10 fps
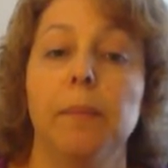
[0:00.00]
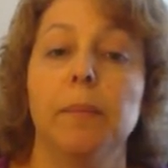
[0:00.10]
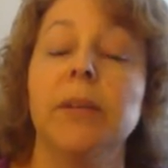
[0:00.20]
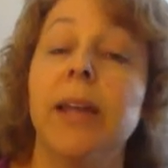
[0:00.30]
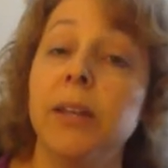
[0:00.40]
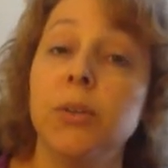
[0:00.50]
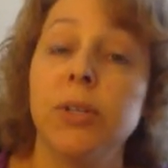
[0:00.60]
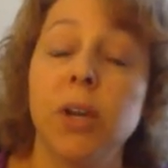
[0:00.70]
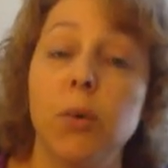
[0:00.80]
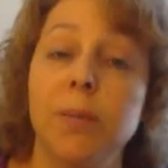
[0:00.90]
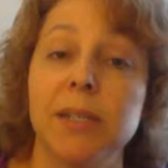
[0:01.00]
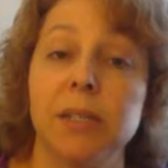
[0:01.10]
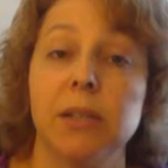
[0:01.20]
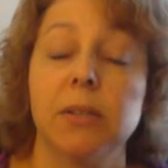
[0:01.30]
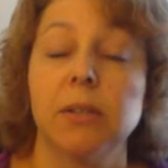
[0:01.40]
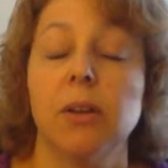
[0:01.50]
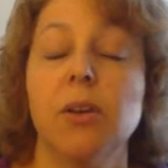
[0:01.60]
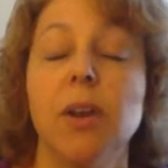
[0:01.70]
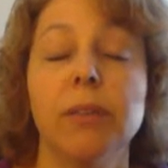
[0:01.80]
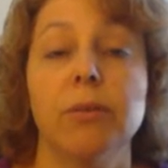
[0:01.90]
But not using coping skills is
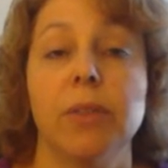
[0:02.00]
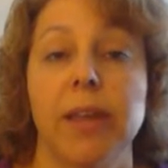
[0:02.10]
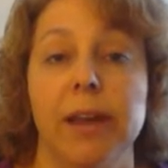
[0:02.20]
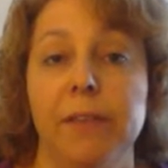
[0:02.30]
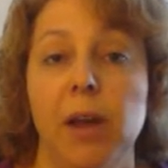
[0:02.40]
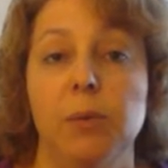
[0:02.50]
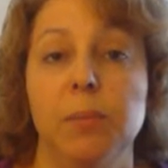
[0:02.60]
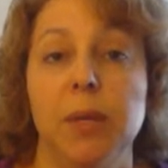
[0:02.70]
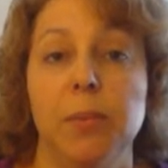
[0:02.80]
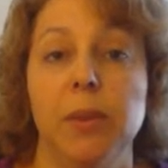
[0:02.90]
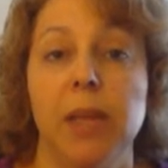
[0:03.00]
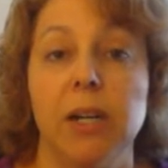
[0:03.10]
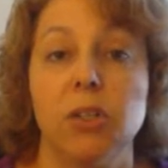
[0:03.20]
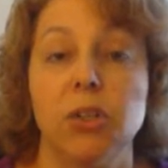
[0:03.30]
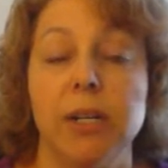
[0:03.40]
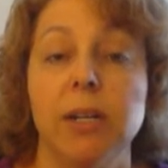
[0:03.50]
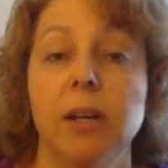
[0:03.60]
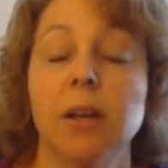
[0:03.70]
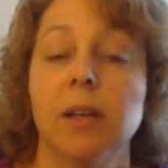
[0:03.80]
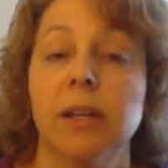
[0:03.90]
another thing I found with people that I treat,
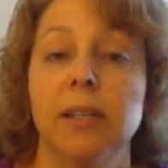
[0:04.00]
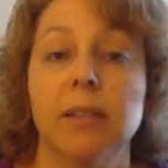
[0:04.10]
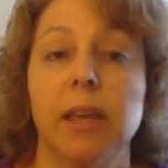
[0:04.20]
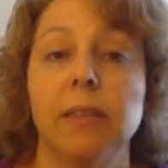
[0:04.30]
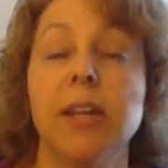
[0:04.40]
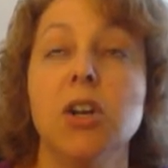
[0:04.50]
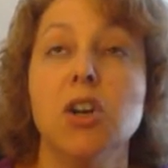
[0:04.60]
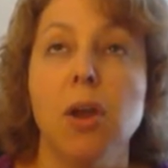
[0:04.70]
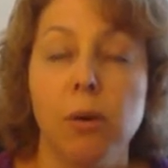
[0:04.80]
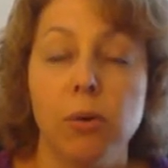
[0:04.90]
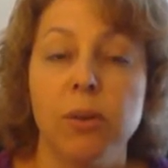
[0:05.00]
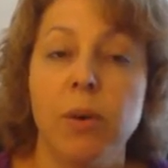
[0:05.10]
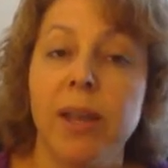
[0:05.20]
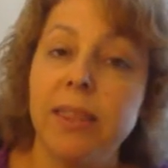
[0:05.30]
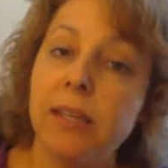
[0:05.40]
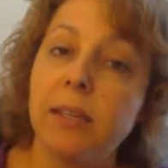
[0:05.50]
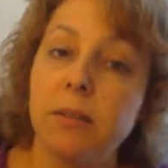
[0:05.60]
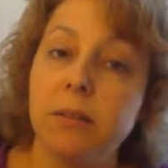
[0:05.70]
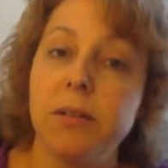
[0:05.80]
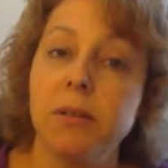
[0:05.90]
is that they know the right
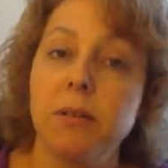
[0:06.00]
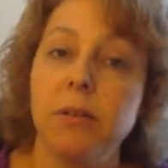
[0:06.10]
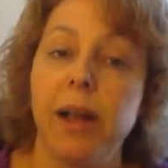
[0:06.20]
things to do to